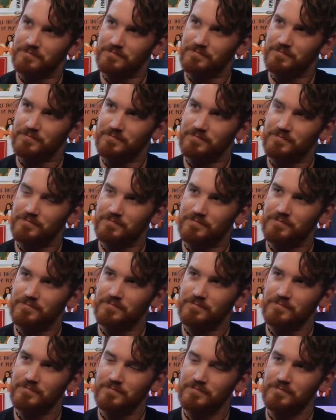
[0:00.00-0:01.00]

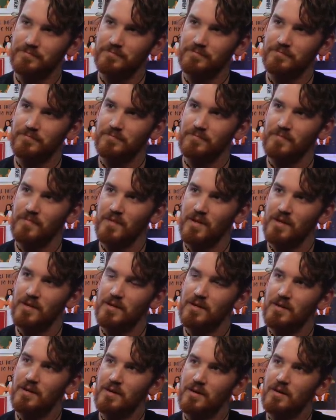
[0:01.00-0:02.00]

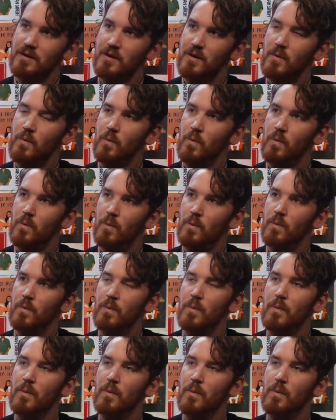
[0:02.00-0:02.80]
[no speech]